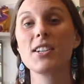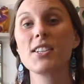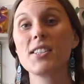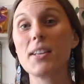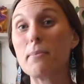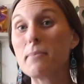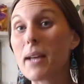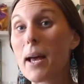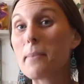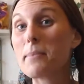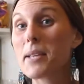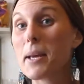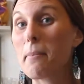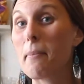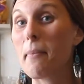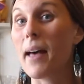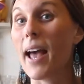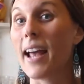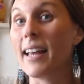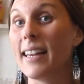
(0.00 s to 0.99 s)
Sometimes
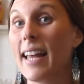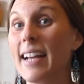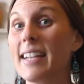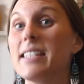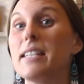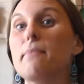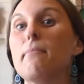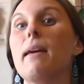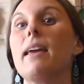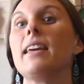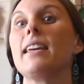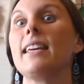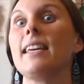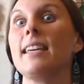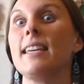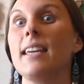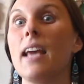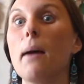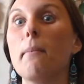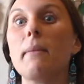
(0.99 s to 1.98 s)
I like to make
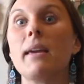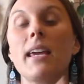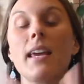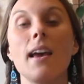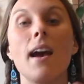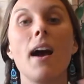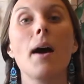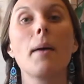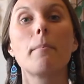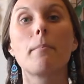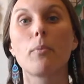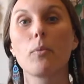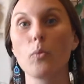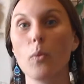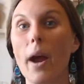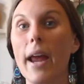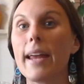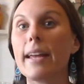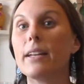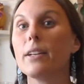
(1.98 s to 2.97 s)
yummy,
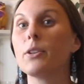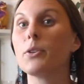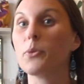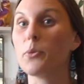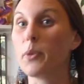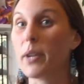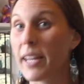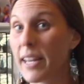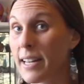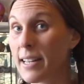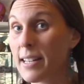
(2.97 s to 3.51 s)
bright green